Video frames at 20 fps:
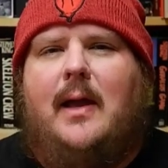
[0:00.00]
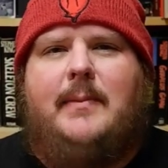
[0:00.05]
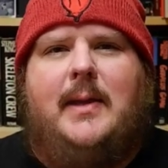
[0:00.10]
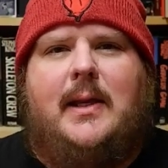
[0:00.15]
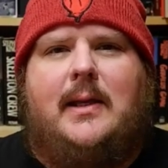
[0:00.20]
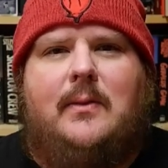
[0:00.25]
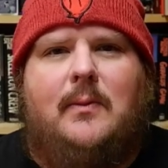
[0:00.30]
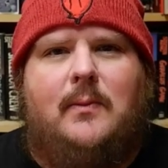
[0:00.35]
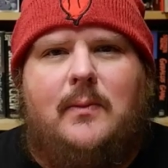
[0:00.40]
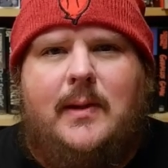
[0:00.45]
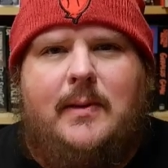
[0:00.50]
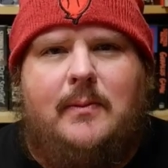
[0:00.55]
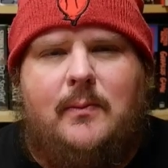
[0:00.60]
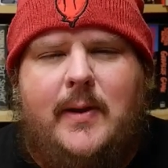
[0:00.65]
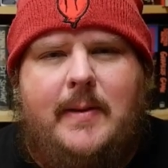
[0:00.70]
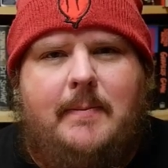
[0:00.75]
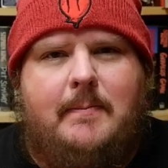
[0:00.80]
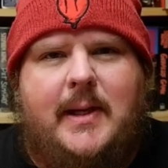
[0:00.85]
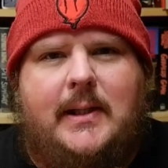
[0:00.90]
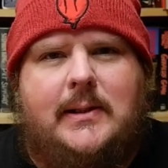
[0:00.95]
I mean, we
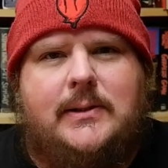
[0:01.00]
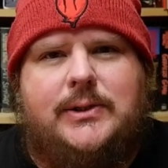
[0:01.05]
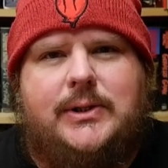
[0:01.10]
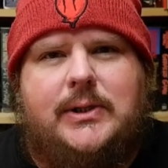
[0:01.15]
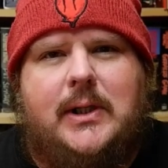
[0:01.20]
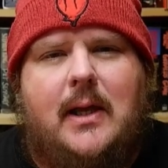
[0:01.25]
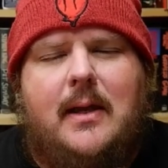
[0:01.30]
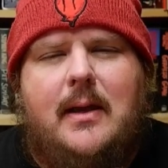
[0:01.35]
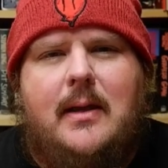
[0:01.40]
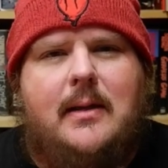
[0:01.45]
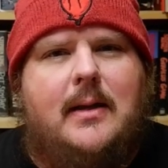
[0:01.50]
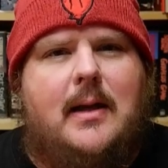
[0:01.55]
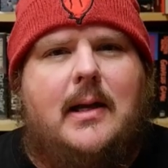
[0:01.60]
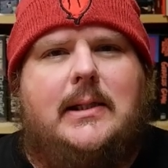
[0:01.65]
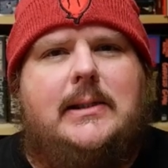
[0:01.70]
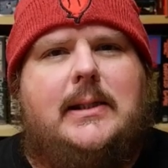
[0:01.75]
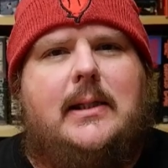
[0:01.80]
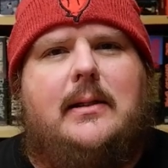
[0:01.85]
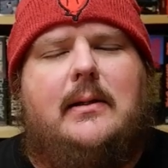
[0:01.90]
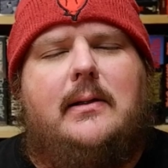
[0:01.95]
we binge
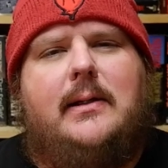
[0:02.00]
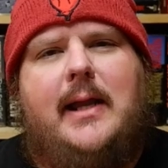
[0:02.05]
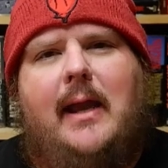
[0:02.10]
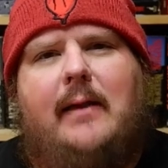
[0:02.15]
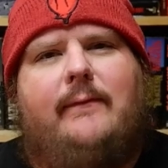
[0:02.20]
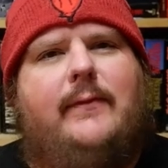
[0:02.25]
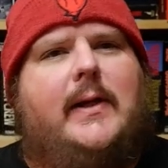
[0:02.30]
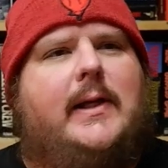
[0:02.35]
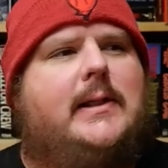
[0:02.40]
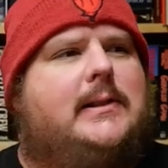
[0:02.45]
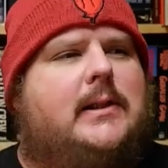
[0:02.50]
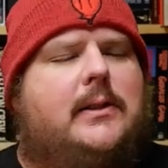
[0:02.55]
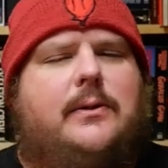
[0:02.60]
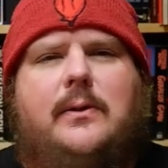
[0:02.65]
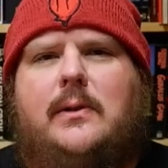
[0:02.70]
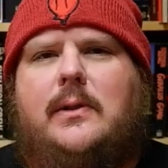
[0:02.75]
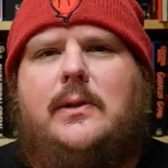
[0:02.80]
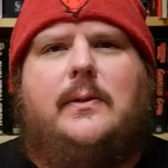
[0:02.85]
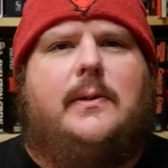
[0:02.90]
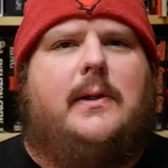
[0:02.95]
content on Netflix and
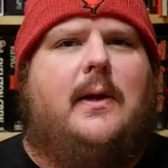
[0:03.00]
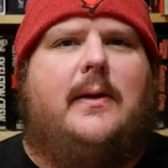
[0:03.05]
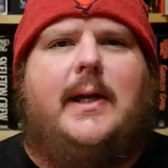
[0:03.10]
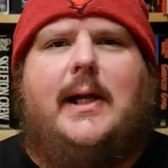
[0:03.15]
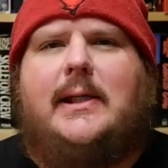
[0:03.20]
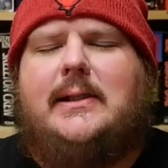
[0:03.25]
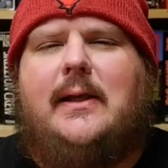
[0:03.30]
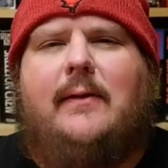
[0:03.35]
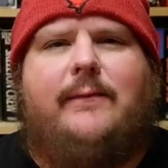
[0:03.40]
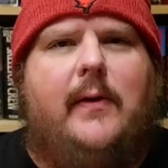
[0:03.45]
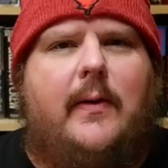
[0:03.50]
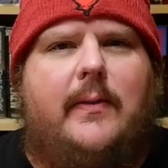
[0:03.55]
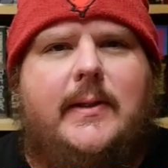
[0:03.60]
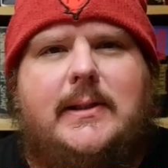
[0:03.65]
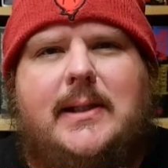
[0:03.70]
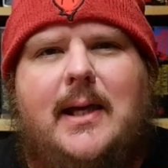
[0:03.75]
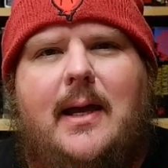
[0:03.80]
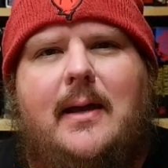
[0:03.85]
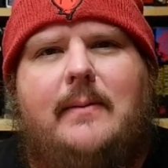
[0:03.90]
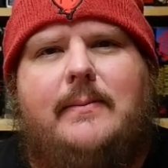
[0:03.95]
Hulu and all that stuff all the
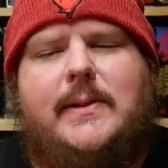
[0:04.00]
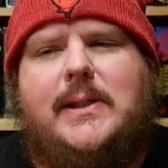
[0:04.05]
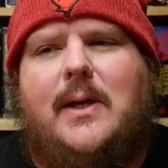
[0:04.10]
time.